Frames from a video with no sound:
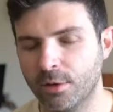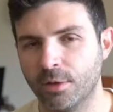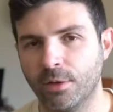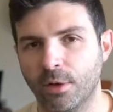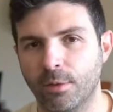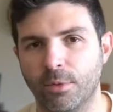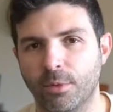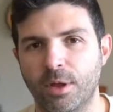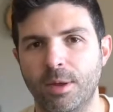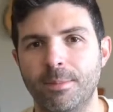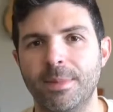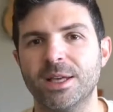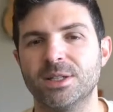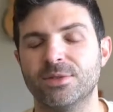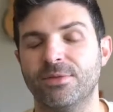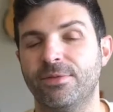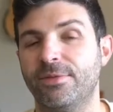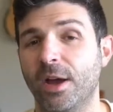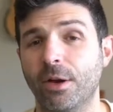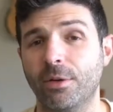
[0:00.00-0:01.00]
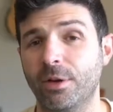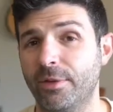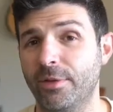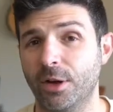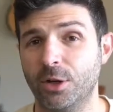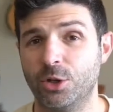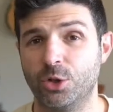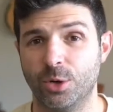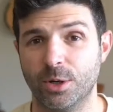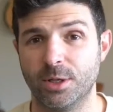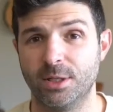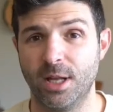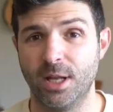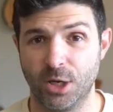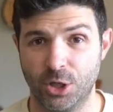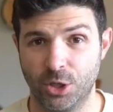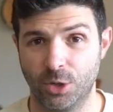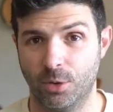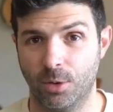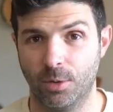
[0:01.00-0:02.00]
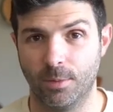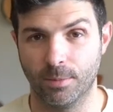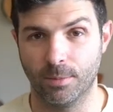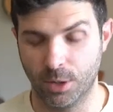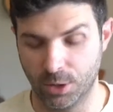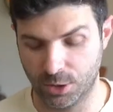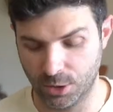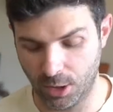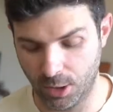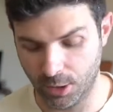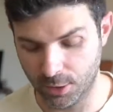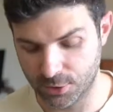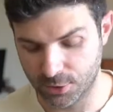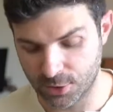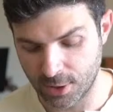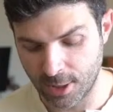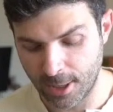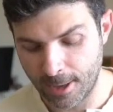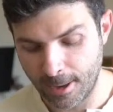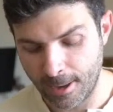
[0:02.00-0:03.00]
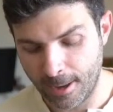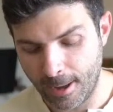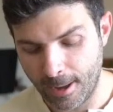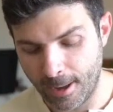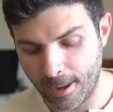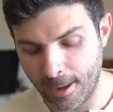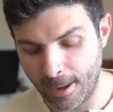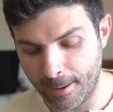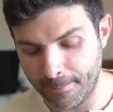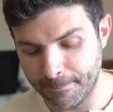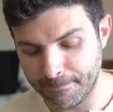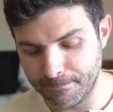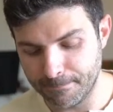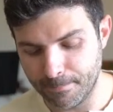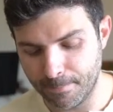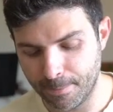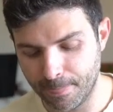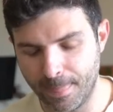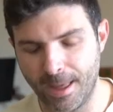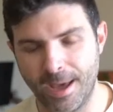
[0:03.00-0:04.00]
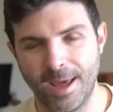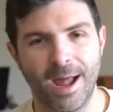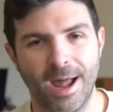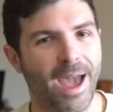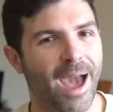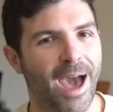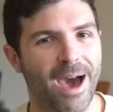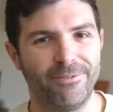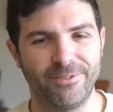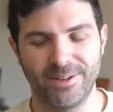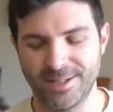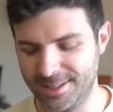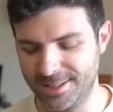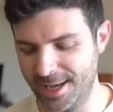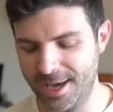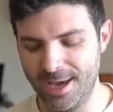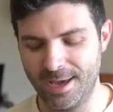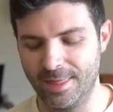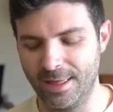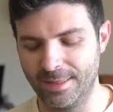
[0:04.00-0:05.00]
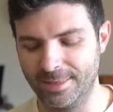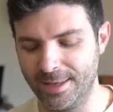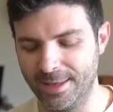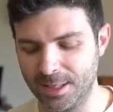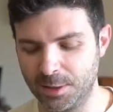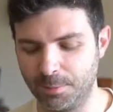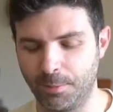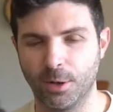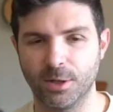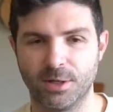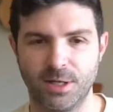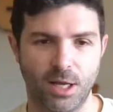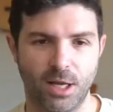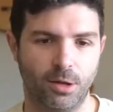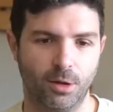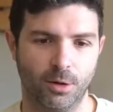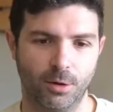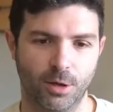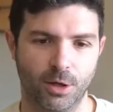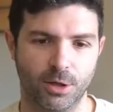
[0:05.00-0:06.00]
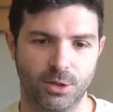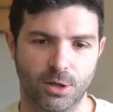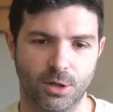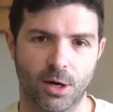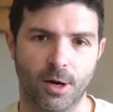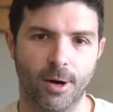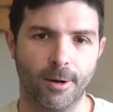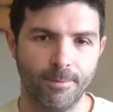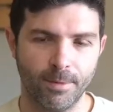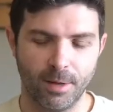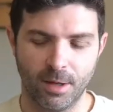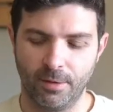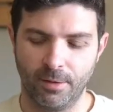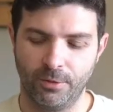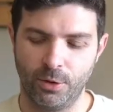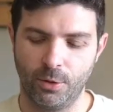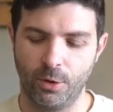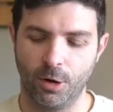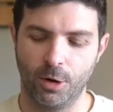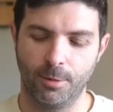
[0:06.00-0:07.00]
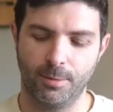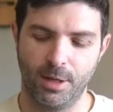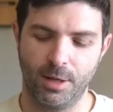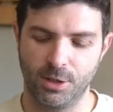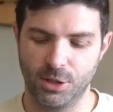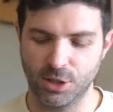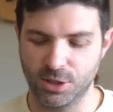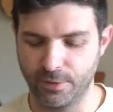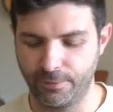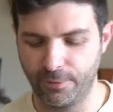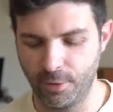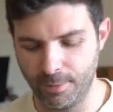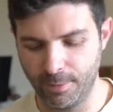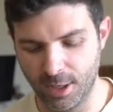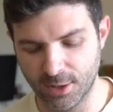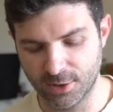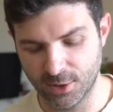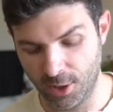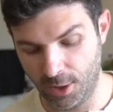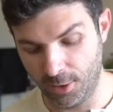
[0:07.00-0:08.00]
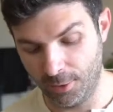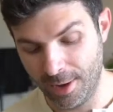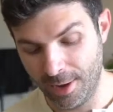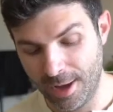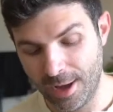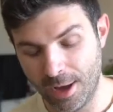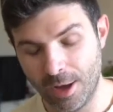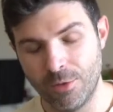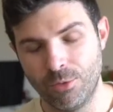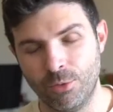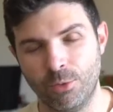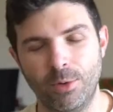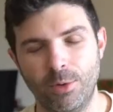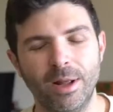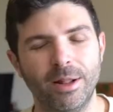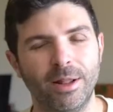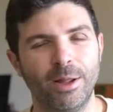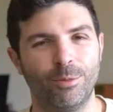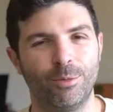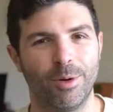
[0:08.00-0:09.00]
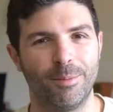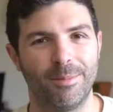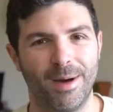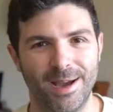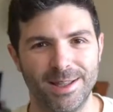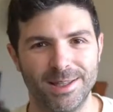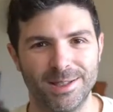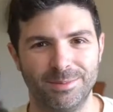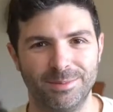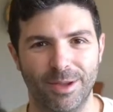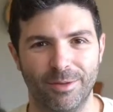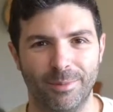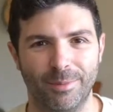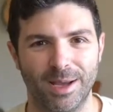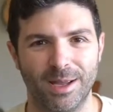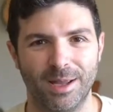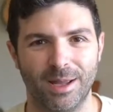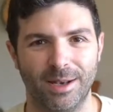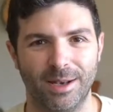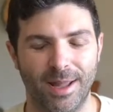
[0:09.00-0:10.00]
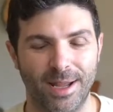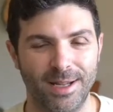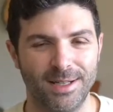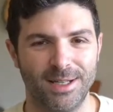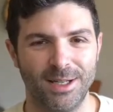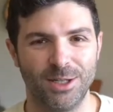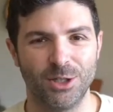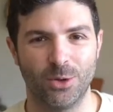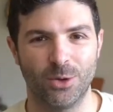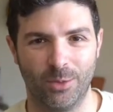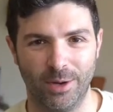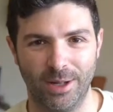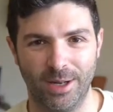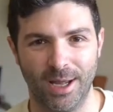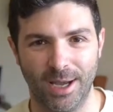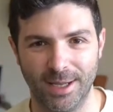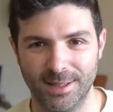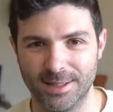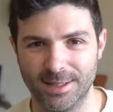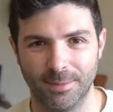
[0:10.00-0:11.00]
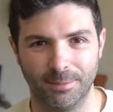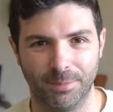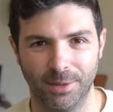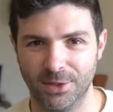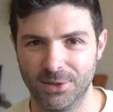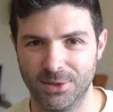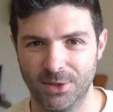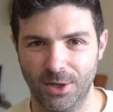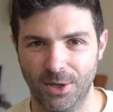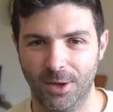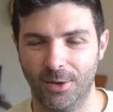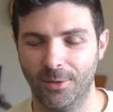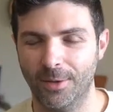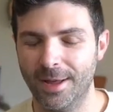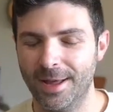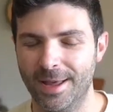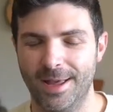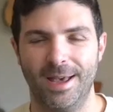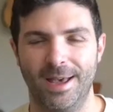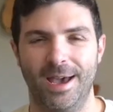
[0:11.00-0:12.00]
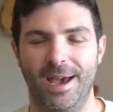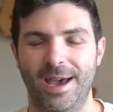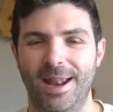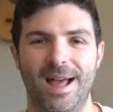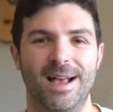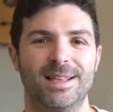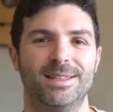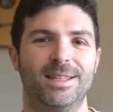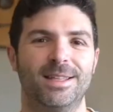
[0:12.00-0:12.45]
he makes very, very traditional guitars. And I have to say that this particular guitar, if you heard me just a few minutes ago, really reminds me of my 1929 Simplicio. It has this